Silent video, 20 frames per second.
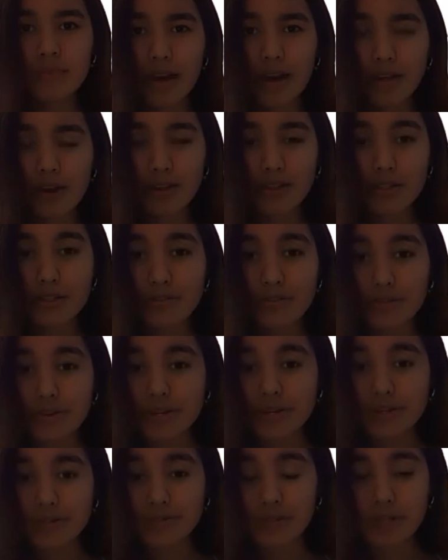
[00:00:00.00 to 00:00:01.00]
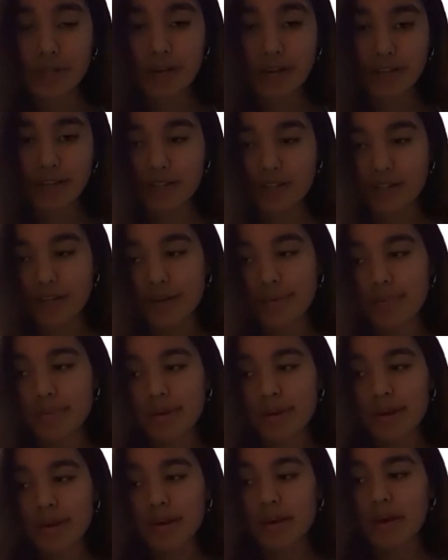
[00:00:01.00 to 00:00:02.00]
I lost the footage for the last clip,
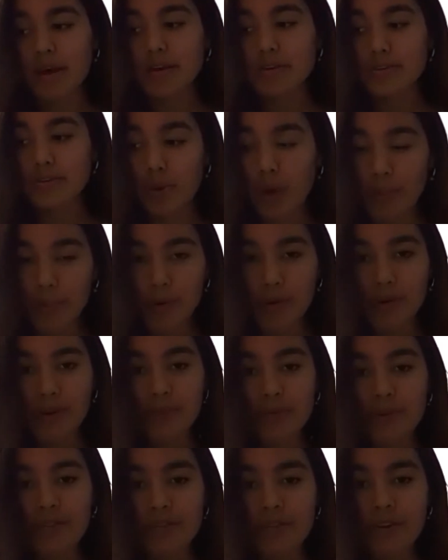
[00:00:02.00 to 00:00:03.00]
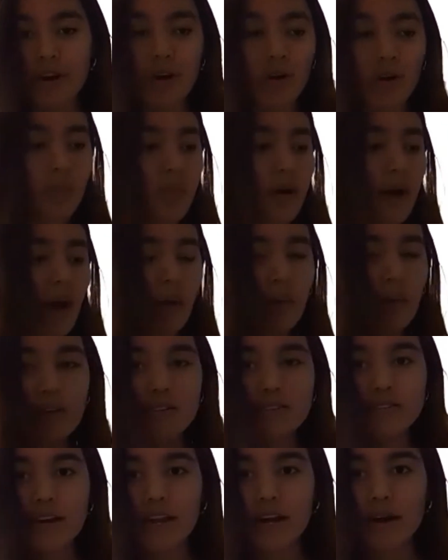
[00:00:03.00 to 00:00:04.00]
so I'm going to refilm how I
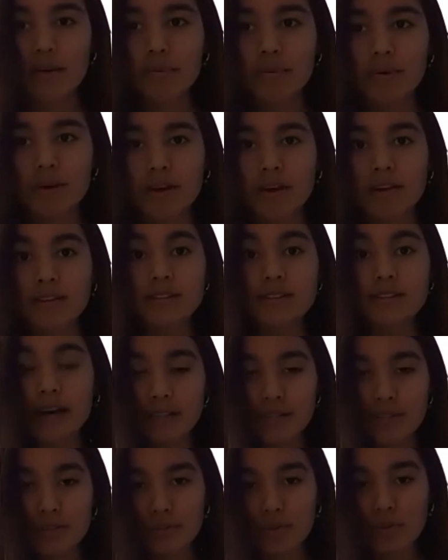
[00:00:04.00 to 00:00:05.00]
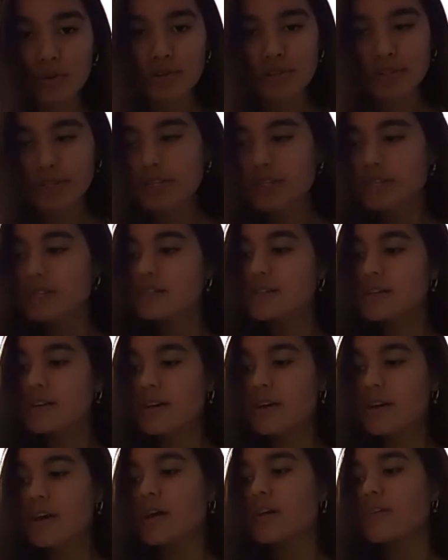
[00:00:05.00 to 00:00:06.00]
set up to test the voltage
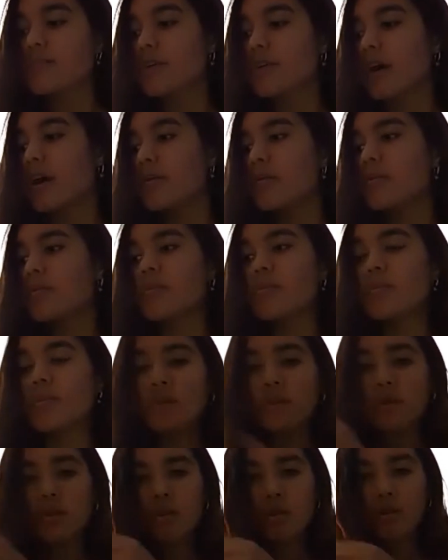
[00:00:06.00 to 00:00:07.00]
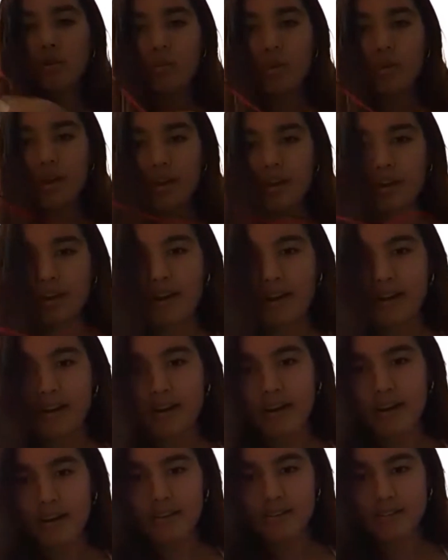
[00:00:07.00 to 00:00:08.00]
from where
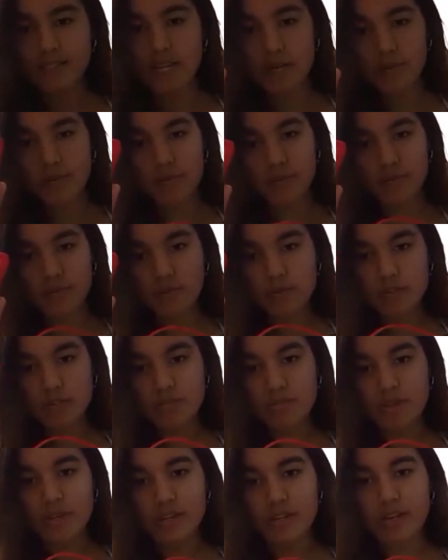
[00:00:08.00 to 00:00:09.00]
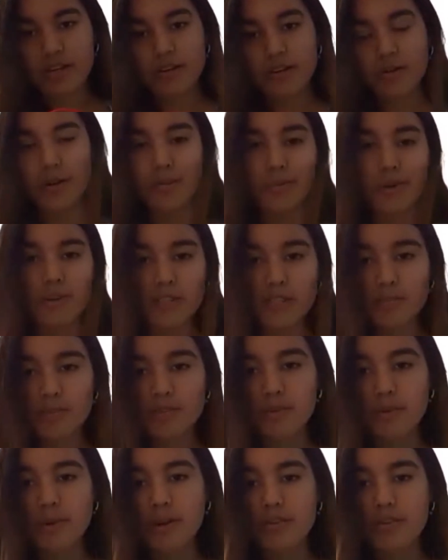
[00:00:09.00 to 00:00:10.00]
I set up the voltmeter or
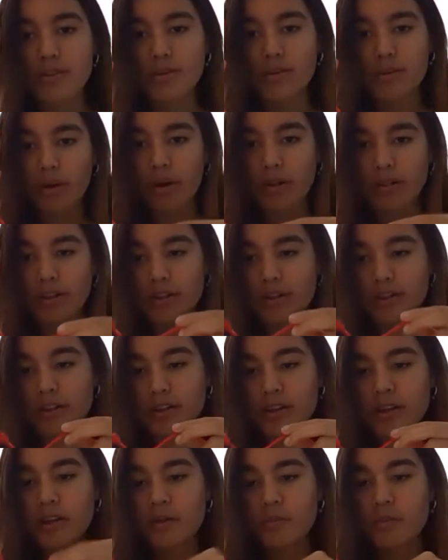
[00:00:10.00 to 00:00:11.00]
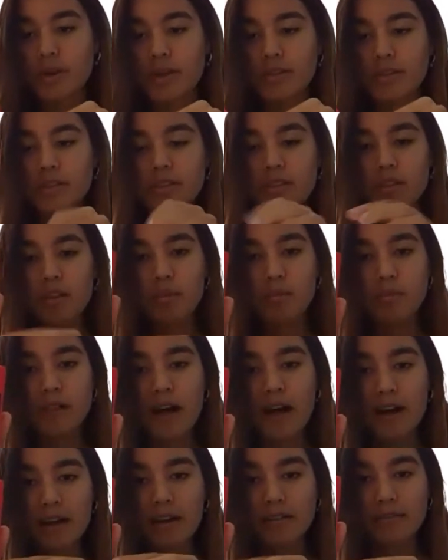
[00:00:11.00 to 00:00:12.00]
multimeter, whatever you call it, with the
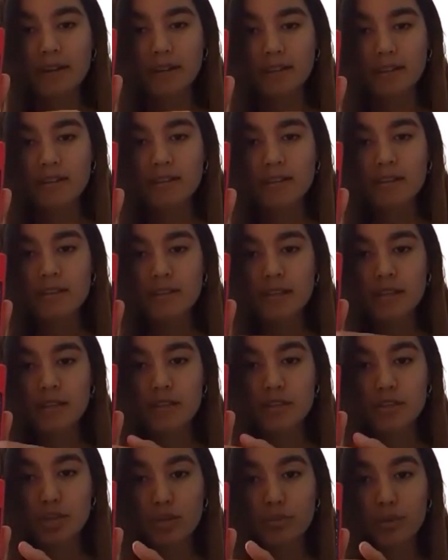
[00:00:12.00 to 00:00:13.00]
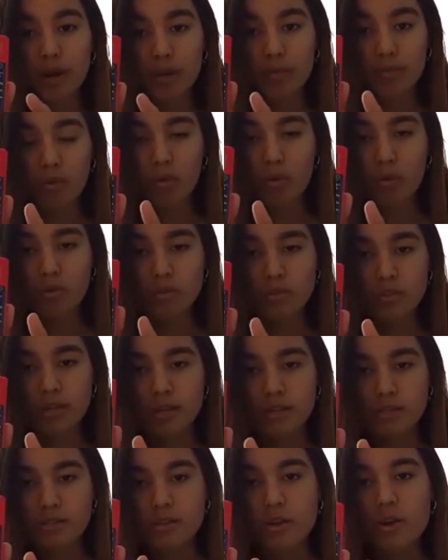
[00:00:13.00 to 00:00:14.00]
black and red leads in the two bottom holes
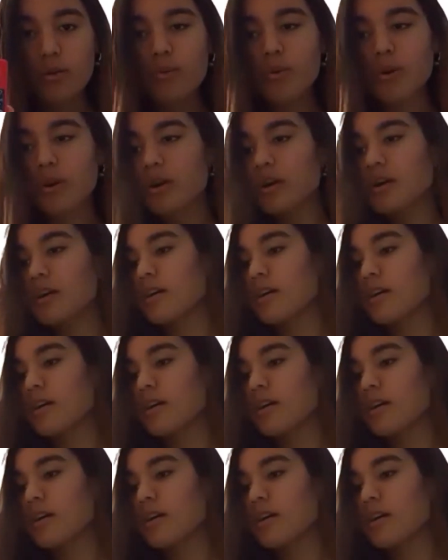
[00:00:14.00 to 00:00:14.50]
like so.